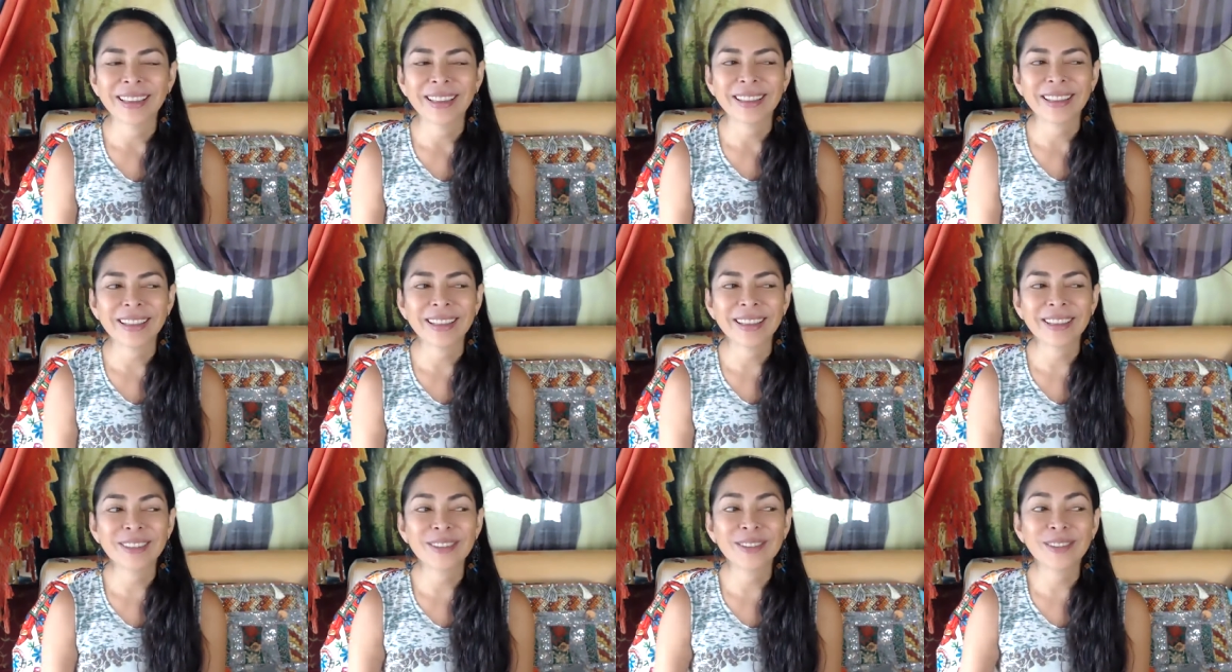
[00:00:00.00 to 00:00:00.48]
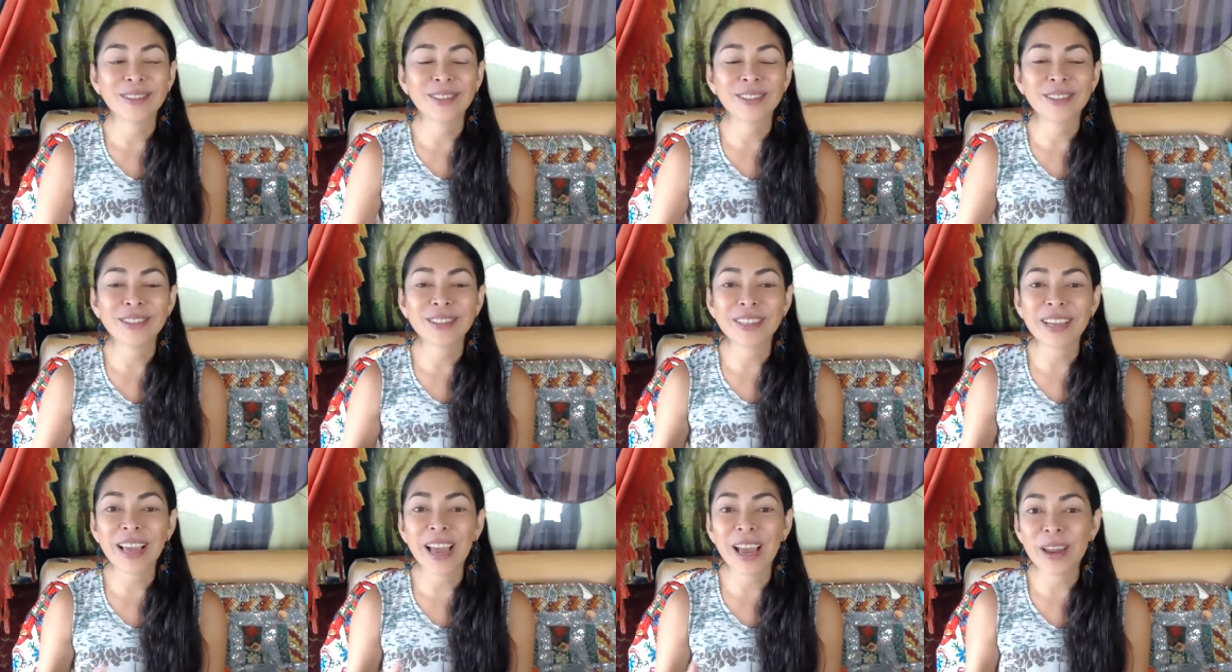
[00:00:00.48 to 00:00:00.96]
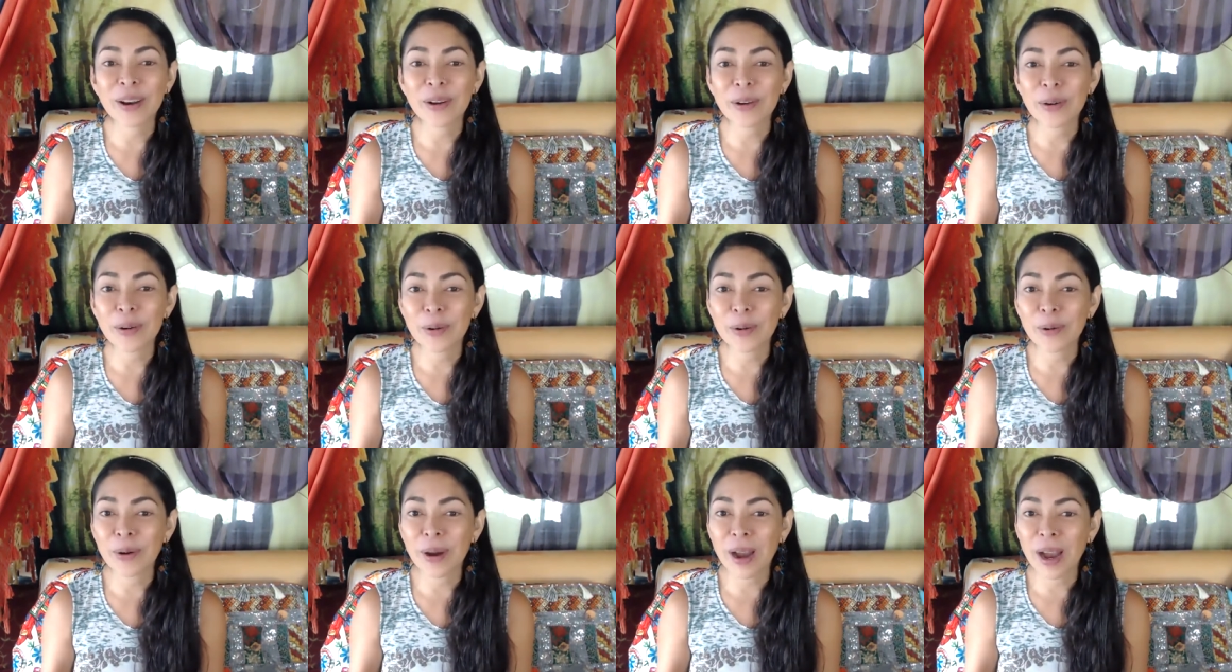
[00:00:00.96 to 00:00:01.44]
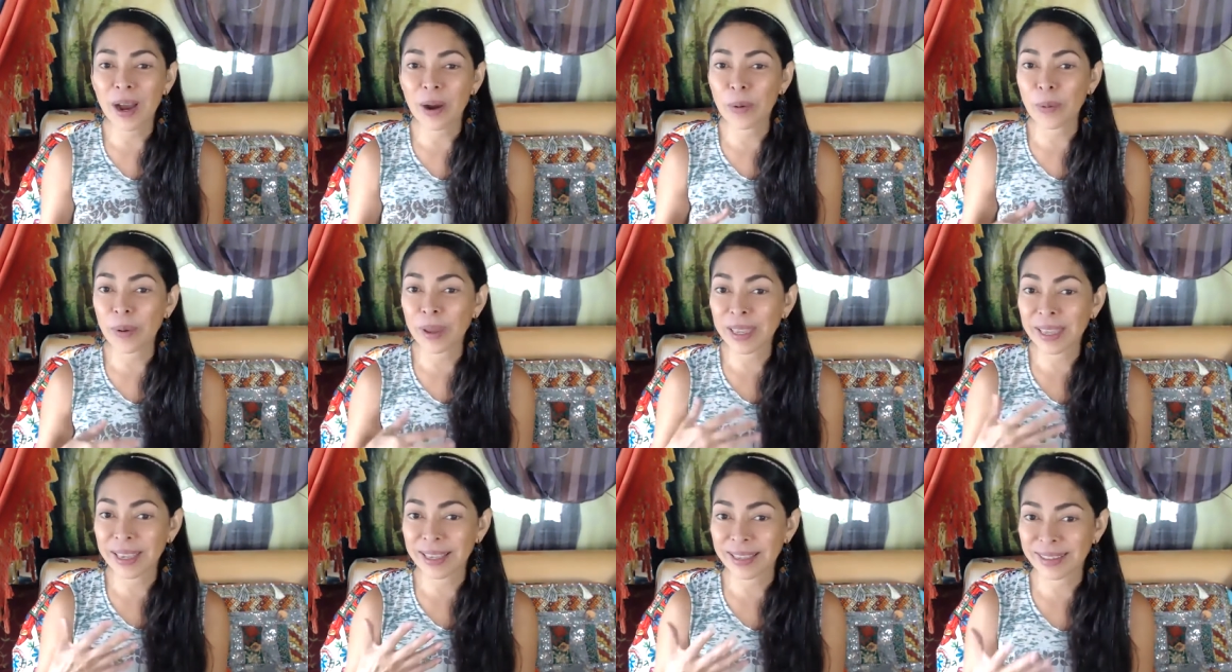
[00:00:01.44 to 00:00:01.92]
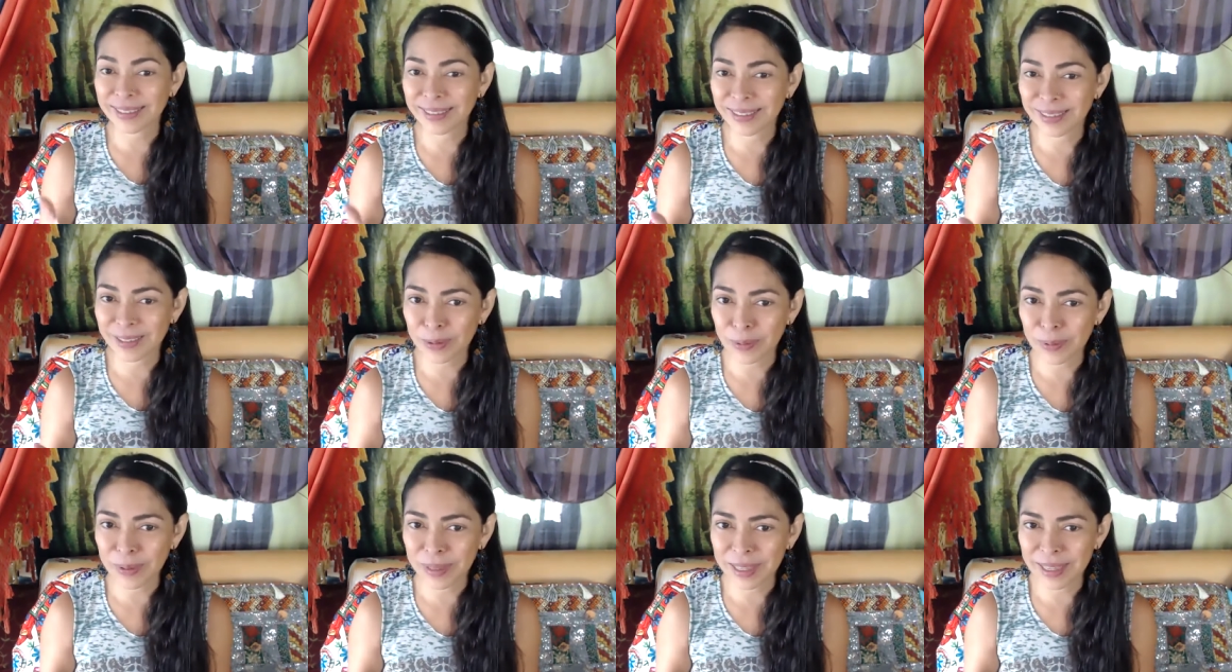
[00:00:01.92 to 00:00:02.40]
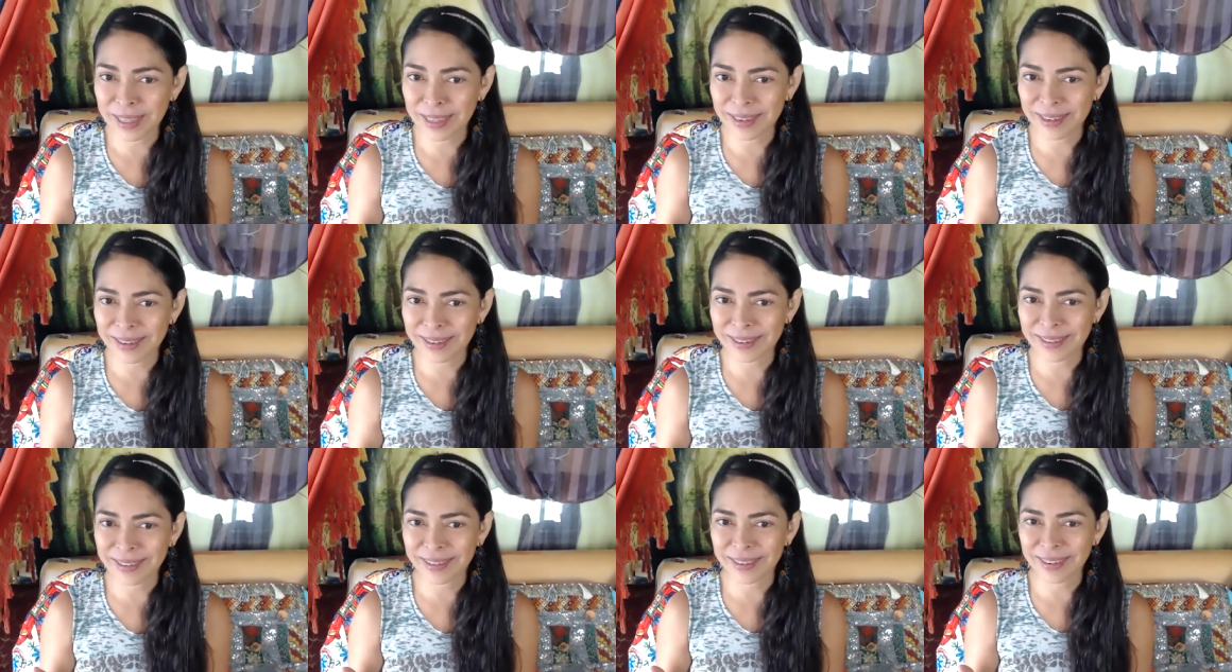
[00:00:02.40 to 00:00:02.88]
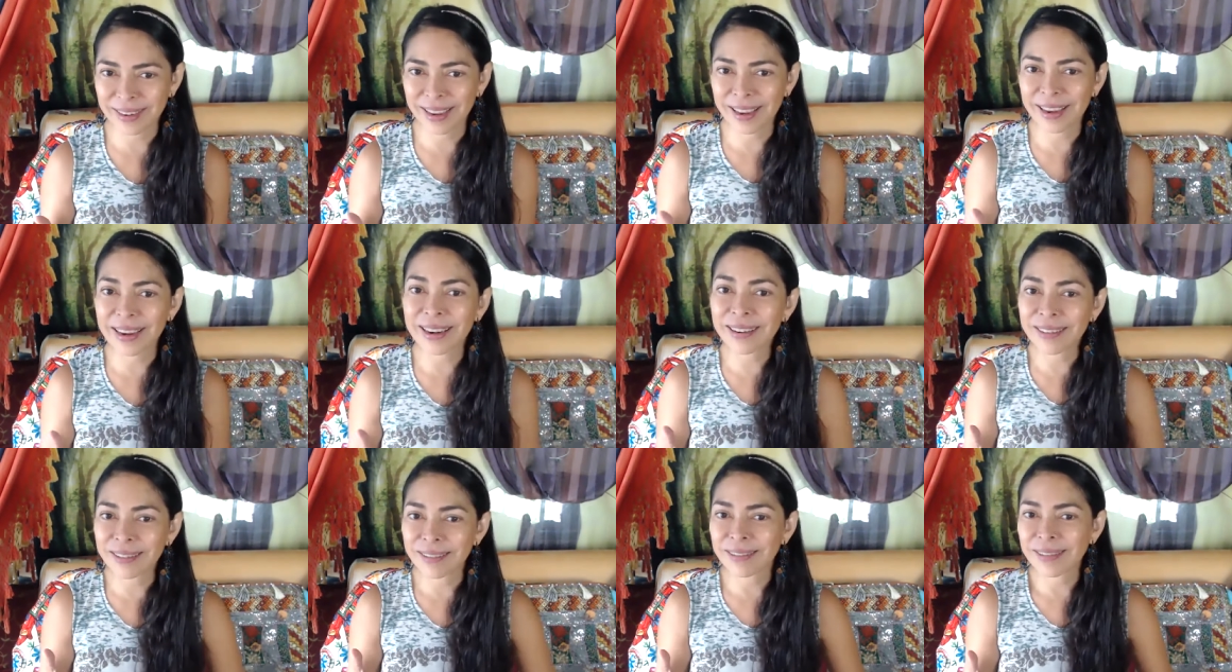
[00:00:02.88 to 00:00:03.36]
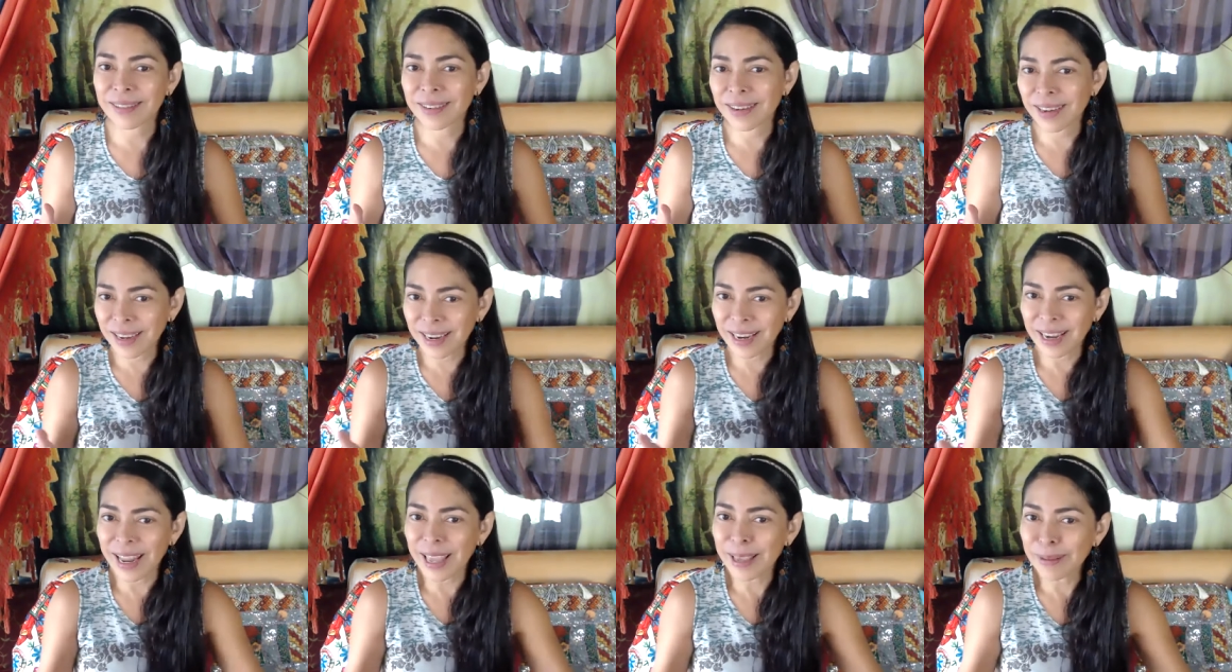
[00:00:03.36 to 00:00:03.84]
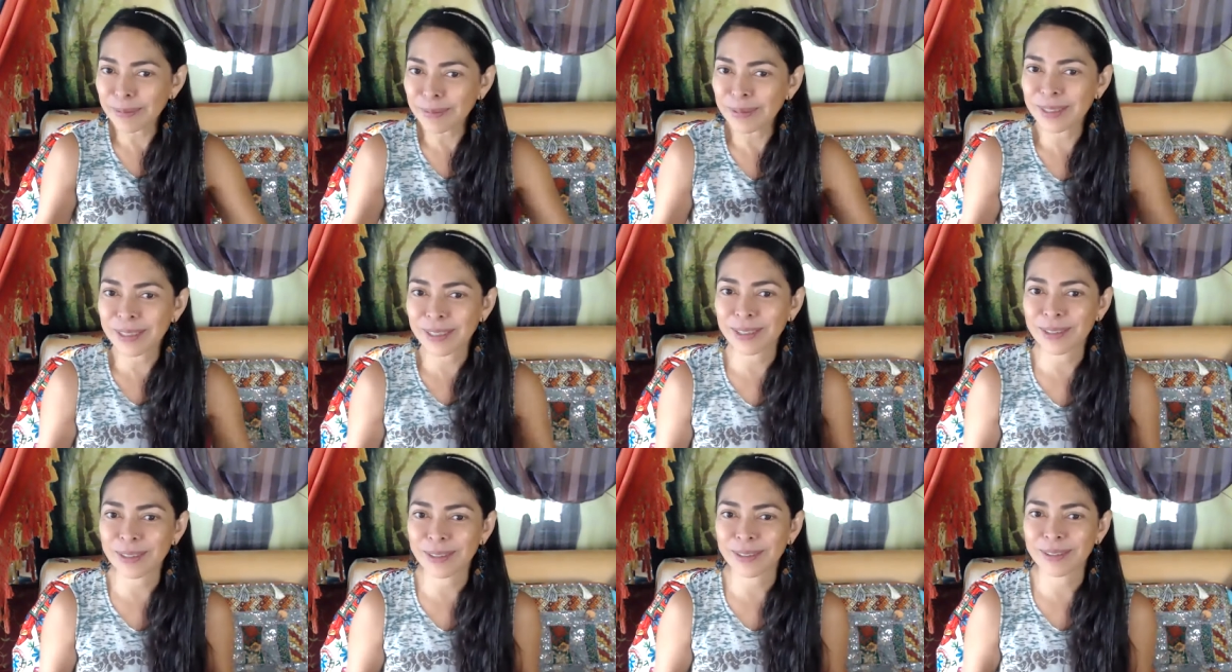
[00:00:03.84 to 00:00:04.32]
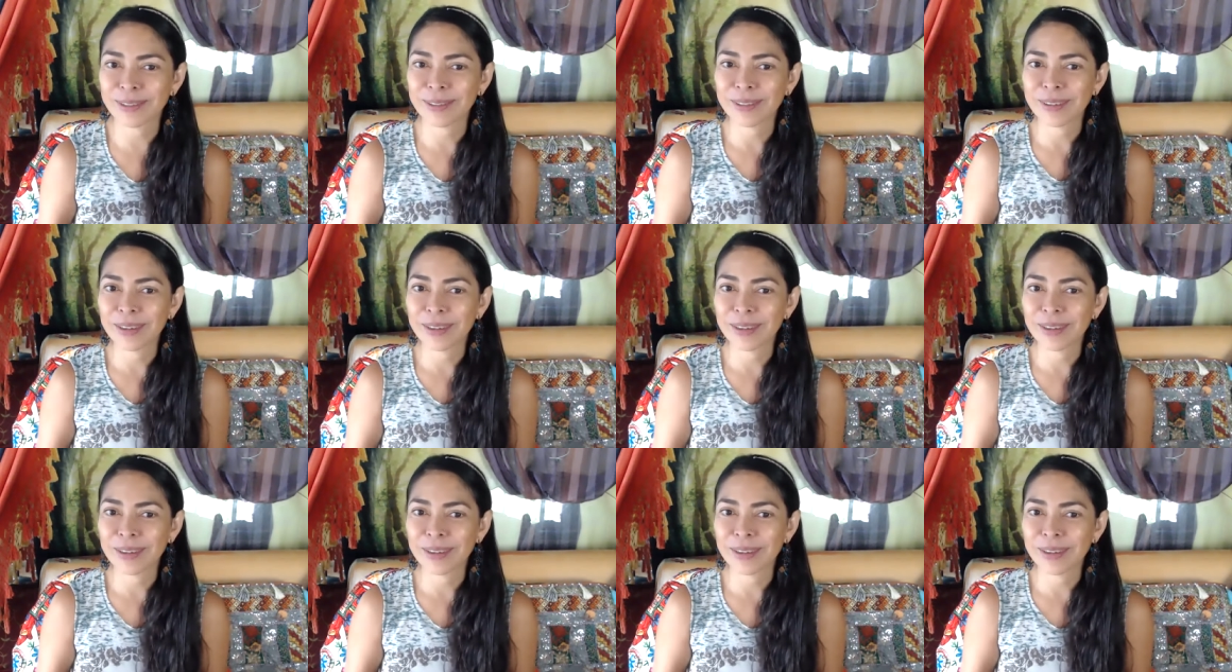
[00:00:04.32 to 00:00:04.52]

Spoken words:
then your shadow awakens within and reclaims you.